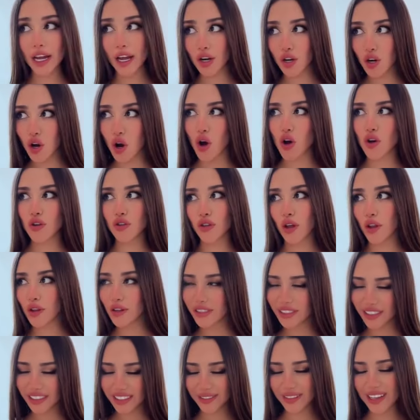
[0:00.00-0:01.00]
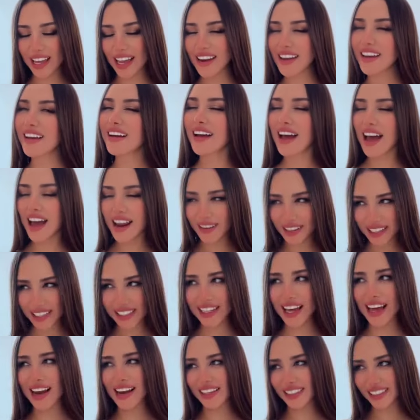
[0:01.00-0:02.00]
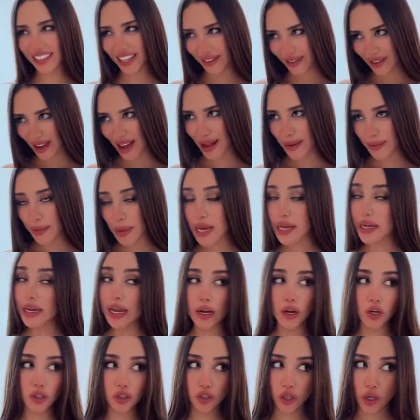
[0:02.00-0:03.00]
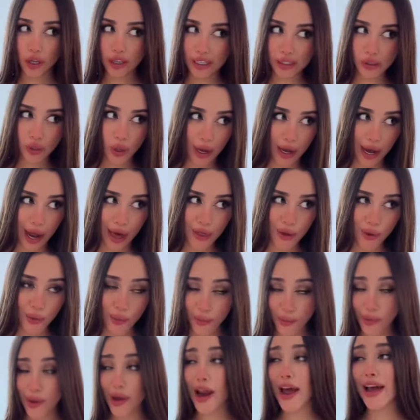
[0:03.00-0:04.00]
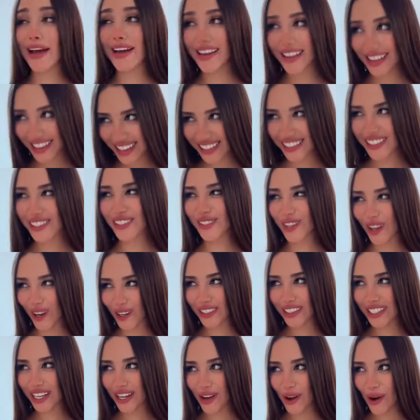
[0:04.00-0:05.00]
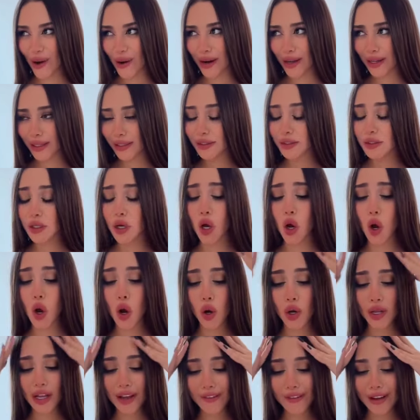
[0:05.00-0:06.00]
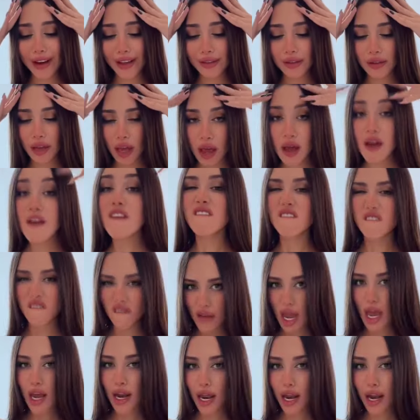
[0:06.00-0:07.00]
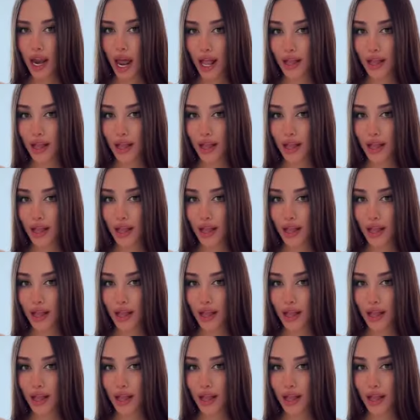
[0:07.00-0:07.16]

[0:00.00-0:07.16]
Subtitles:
then, she's amassed millions of views on her videos and posts. Standing at 5 feet 6 inches and weighing